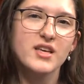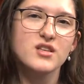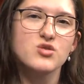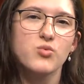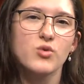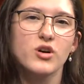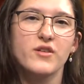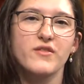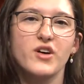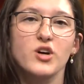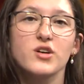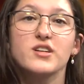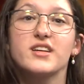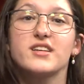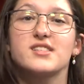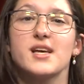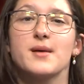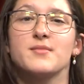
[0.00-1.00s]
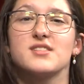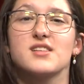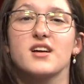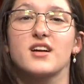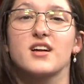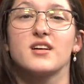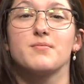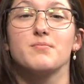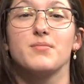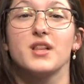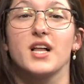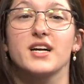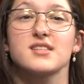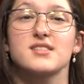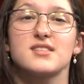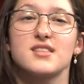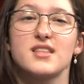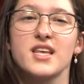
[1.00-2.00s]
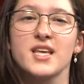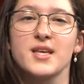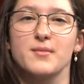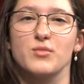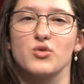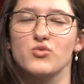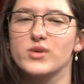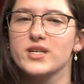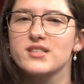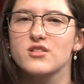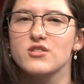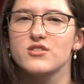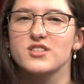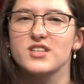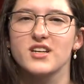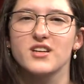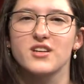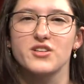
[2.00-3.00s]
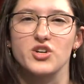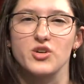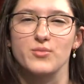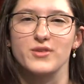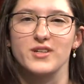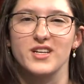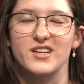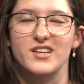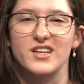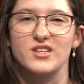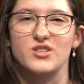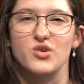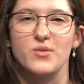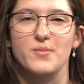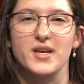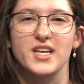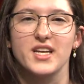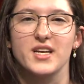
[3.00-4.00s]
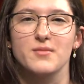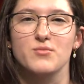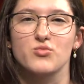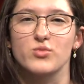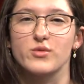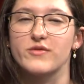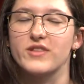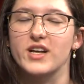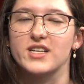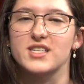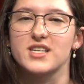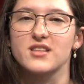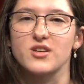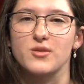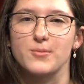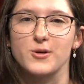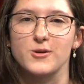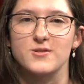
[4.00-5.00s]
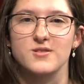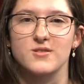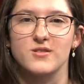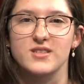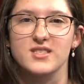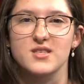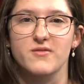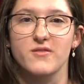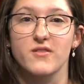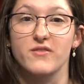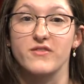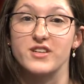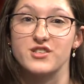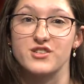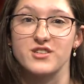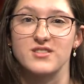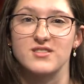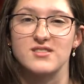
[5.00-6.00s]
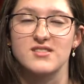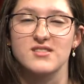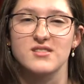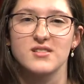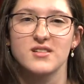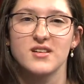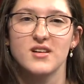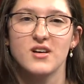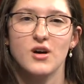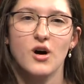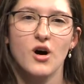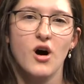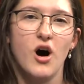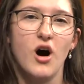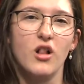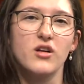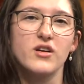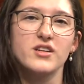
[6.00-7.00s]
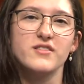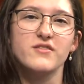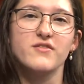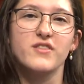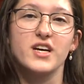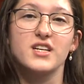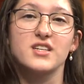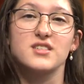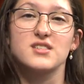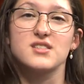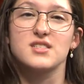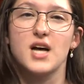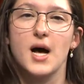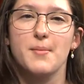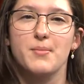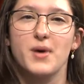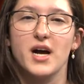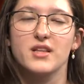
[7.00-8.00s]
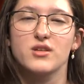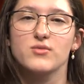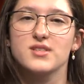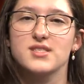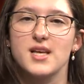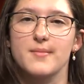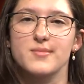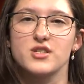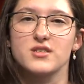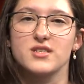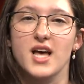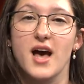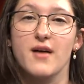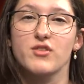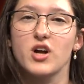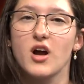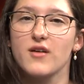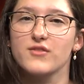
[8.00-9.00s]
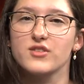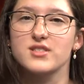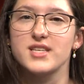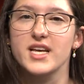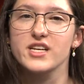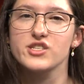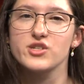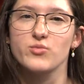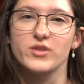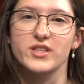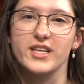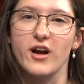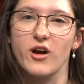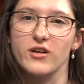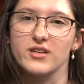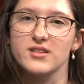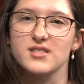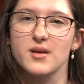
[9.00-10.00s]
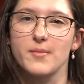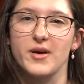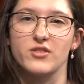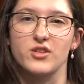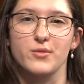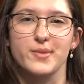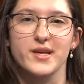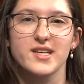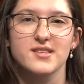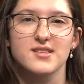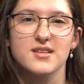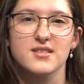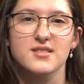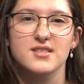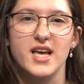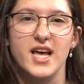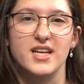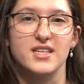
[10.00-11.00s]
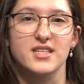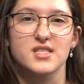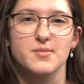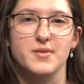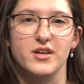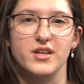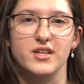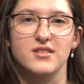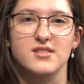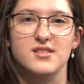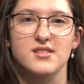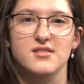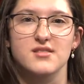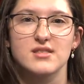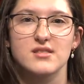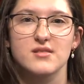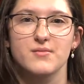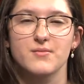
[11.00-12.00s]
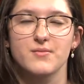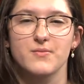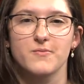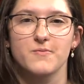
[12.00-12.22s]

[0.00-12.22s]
Each work of art examines a complex theme, researched and interpreted into a medium reflecting their personal visions. All are invited to stop by the reception to have a conversation with the artists about their pieces and experiences.